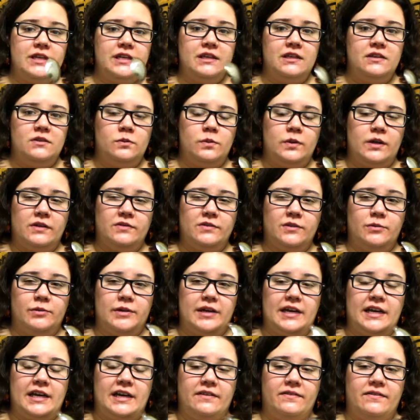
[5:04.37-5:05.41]
these. Whenever
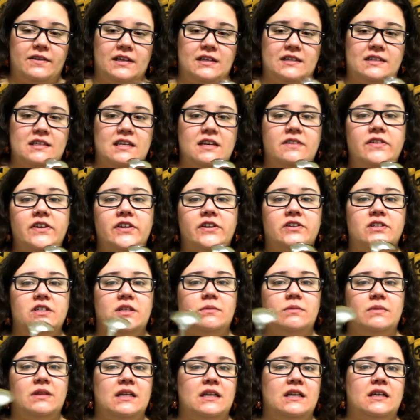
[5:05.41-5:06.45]
we have Thanksgiving or
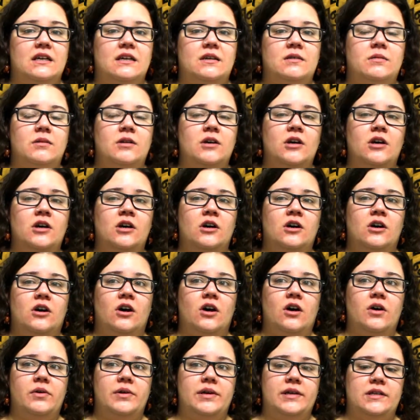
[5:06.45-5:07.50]
something, I
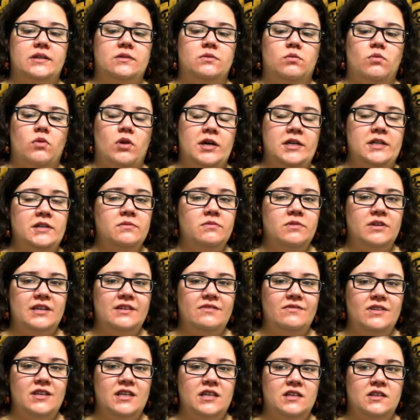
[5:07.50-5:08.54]
Always wanted one
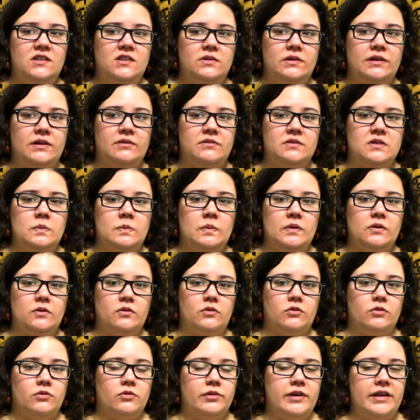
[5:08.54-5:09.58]
of these so I don't spill
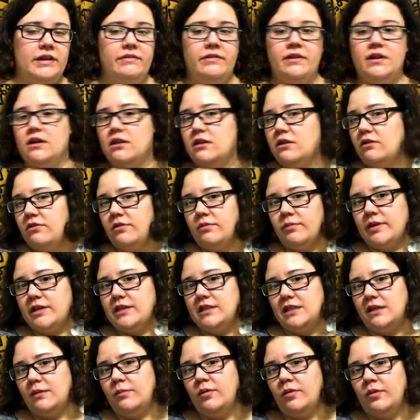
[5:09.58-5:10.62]
gravy all over my
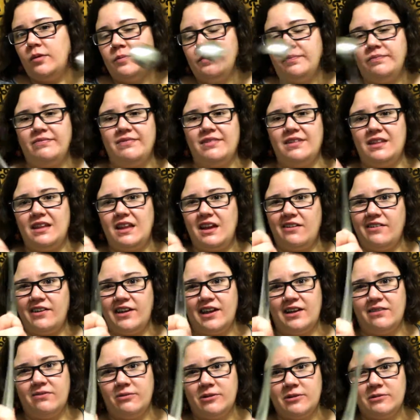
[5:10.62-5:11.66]
table. Now I
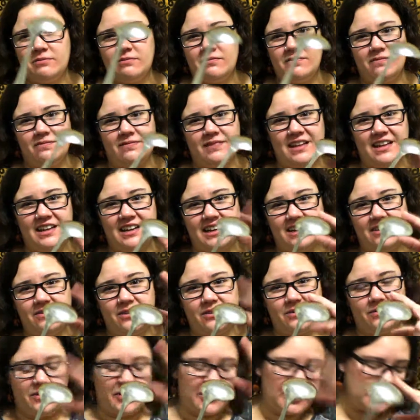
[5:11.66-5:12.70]
have one and I got
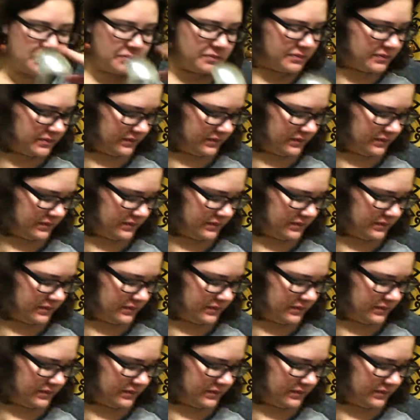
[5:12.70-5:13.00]
it for free.